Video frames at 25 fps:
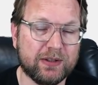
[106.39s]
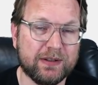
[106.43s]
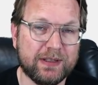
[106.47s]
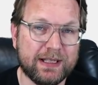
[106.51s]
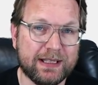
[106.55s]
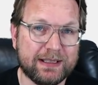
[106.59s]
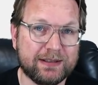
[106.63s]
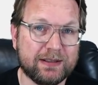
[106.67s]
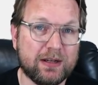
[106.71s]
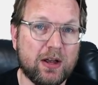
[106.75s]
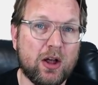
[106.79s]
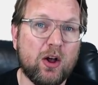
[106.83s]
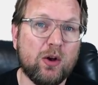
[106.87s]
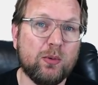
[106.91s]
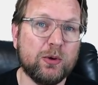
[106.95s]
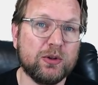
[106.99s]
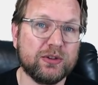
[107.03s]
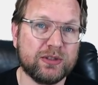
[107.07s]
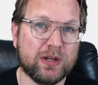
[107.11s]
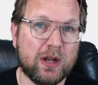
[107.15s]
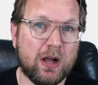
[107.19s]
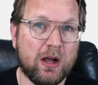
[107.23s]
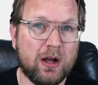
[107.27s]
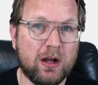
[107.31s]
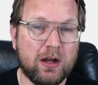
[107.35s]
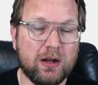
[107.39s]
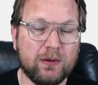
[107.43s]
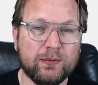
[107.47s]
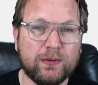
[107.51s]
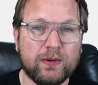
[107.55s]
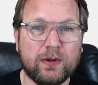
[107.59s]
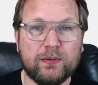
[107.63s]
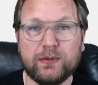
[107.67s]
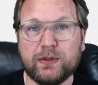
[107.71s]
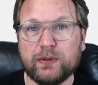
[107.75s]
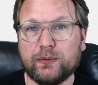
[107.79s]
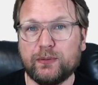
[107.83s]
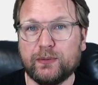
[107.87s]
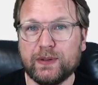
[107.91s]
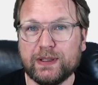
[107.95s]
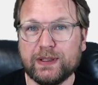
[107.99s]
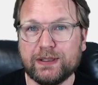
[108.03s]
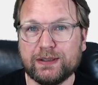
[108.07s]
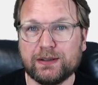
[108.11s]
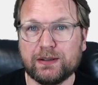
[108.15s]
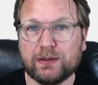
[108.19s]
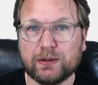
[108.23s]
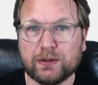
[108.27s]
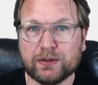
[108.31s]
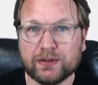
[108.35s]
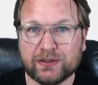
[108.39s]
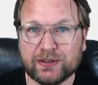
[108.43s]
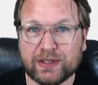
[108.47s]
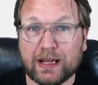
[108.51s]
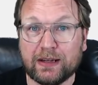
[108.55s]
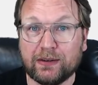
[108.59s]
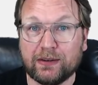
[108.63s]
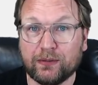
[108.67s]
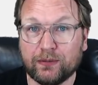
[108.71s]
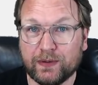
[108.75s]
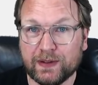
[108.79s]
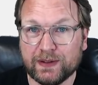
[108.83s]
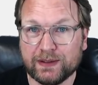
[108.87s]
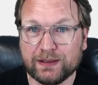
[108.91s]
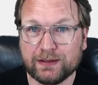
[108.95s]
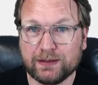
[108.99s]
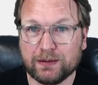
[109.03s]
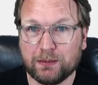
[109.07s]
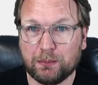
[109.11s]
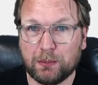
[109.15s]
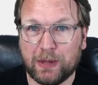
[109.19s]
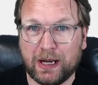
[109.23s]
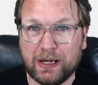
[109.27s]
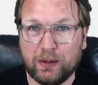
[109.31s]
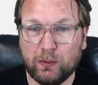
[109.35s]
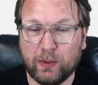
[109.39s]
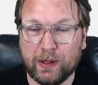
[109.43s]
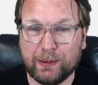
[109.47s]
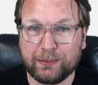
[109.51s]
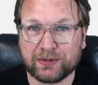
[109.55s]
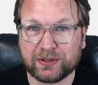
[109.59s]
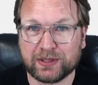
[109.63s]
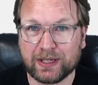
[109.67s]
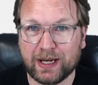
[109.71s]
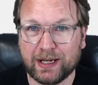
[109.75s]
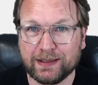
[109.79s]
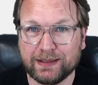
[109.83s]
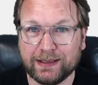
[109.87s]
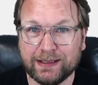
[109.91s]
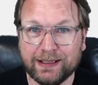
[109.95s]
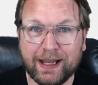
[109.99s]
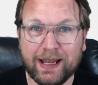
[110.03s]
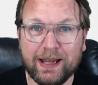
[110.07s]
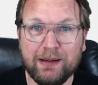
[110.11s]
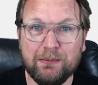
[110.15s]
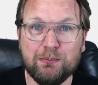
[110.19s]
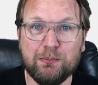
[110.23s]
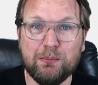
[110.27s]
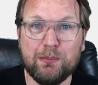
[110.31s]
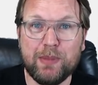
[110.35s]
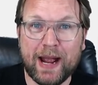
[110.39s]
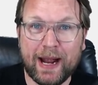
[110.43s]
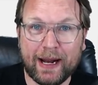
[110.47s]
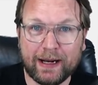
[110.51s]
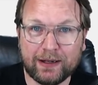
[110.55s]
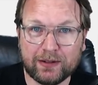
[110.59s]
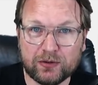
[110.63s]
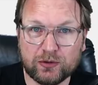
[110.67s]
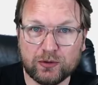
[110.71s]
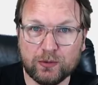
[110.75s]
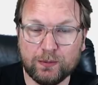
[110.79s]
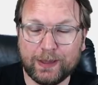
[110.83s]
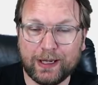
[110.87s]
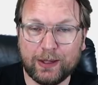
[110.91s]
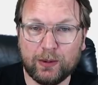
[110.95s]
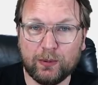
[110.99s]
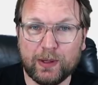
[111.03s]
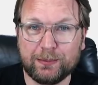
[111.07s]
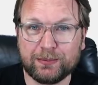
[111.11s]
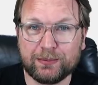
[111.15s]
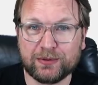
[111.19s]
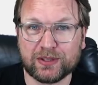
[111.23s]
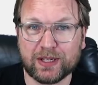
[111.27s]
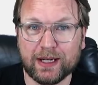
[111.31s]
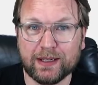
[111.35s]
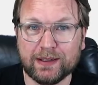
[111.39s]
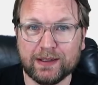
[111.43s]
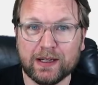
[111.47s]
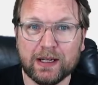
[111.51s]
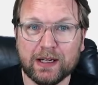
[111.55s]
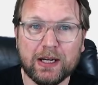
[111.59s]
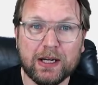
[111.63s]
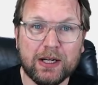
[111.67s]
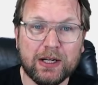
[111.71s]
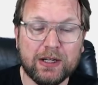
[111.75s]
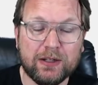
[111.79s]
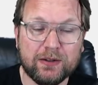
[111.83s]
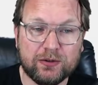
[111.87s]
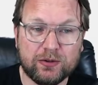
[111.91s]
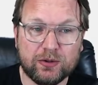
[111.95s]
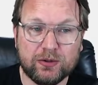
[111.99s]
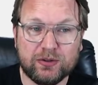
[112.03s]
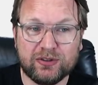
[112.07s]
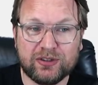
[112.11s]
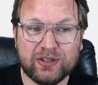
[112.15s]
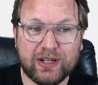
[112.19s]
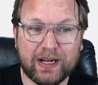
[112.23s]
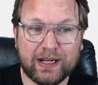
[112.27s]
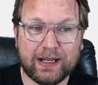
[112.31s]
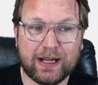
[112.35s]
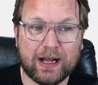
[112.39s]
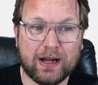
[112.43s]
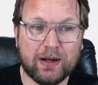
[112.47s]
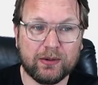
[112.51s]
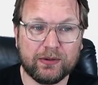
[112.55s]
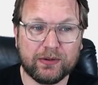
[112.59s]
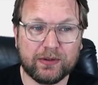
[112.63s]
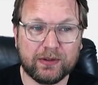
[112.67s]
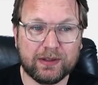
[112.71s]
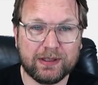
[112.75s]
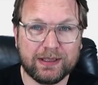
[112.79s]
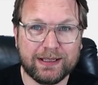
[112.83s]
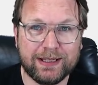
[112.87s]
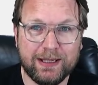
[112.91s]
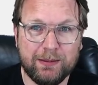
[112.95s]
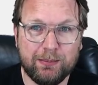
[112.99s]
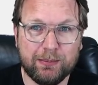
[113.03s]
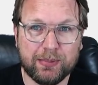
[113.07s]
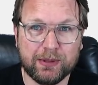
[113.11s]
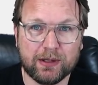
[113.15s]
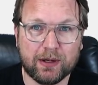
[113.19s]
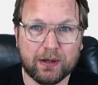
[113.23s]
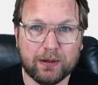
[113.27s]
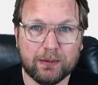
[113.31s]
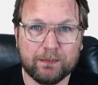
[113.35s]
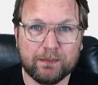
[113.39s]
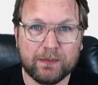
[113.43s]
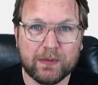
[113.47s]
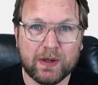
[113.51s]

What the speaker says: That's almost half of the visitors that visited my website came back to my website to check out Klippyo.